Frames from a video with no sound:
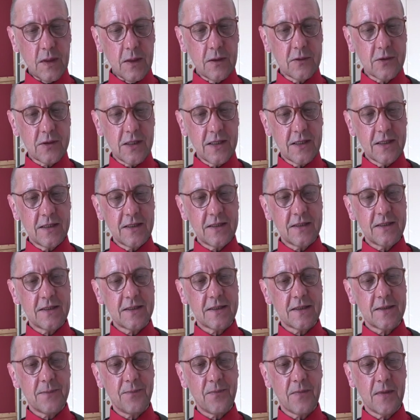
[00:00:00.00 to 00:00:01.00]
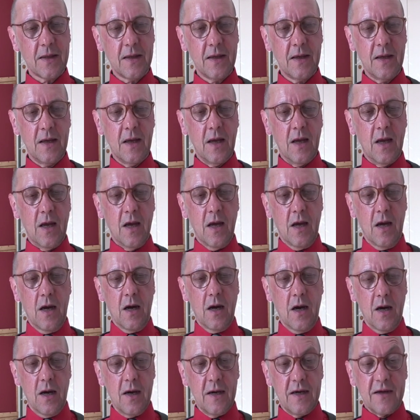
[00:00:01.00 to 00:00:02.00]
It's like this.
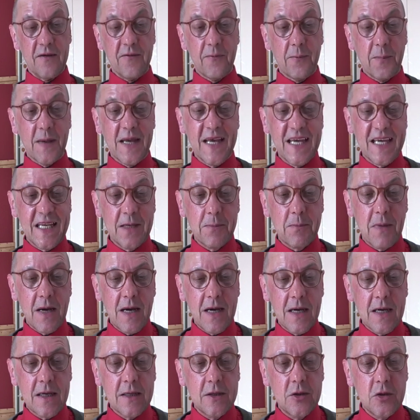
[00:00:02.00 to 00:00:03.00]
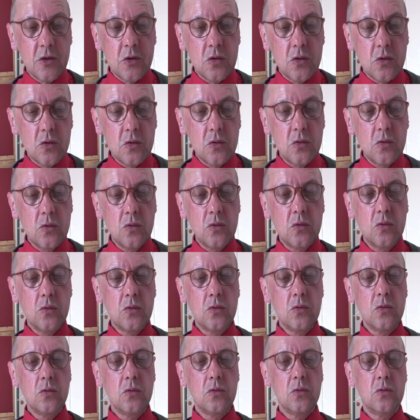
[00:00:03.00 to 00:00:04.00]
I've paid my
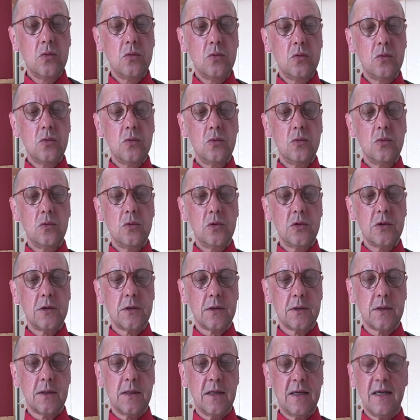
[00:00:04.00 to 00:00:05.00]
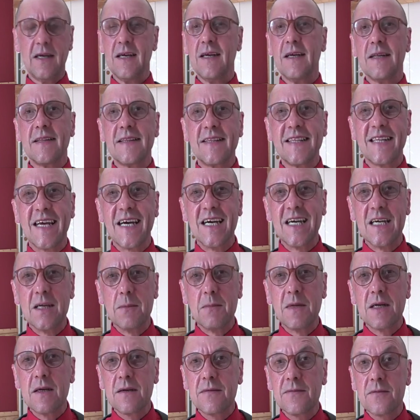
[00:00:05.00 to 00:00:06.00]
dues
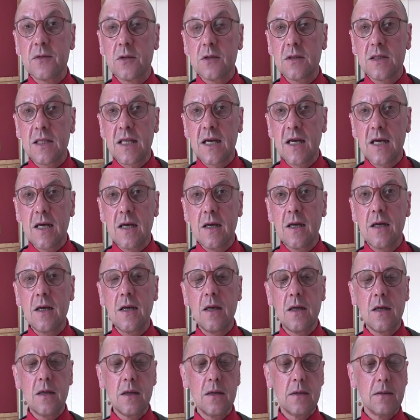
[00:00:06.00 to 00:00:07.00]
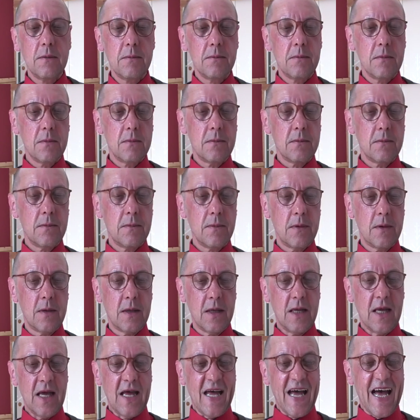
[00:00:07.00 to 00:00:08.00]
time after time.
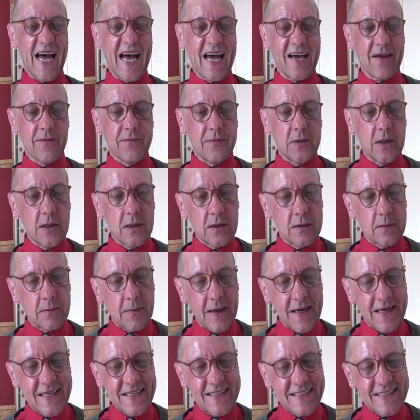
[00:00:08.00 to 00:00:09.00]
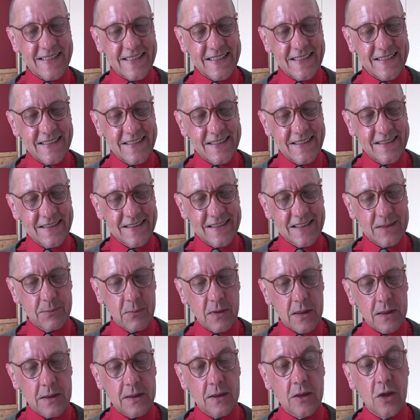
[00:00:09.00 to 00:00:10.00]
I've done my sentence
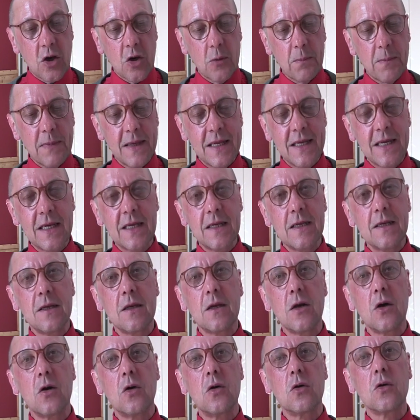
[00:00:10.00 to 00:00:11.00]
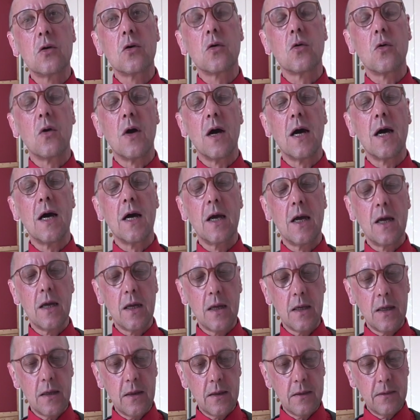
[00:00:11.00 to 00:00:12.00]
but committed no
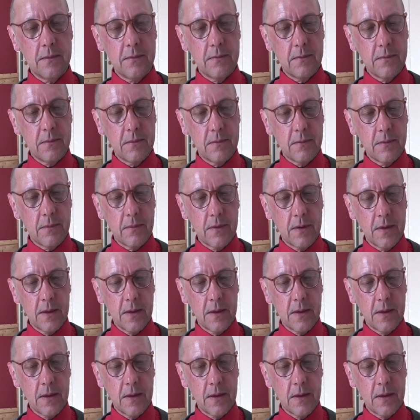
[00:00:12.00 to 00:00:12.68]
crime.